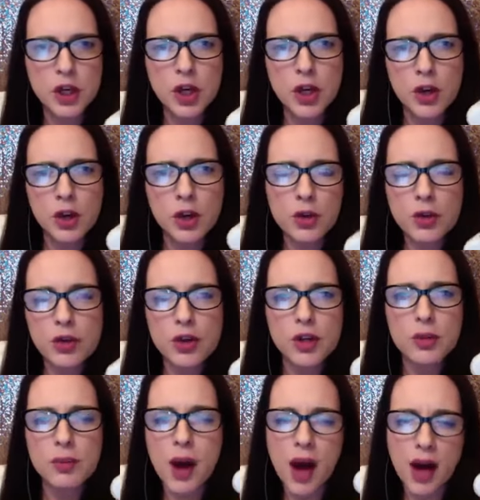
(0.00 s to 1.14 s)
Who
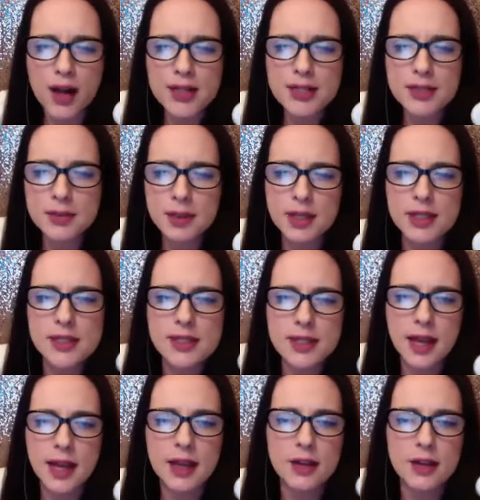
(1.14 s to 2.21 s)
could possibly say